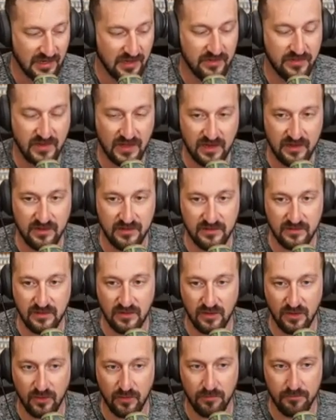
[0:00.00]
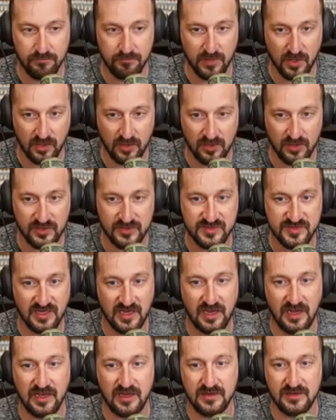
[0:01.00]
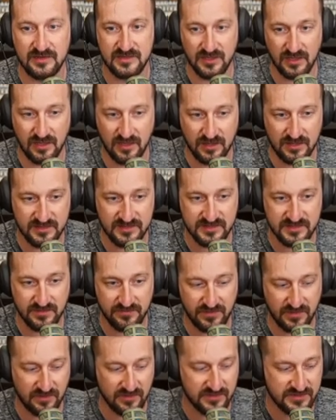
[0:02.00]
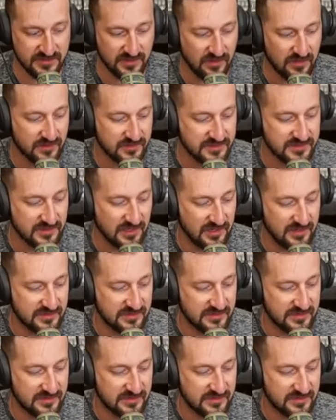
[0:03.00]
And then, you know, murders and severe assaults.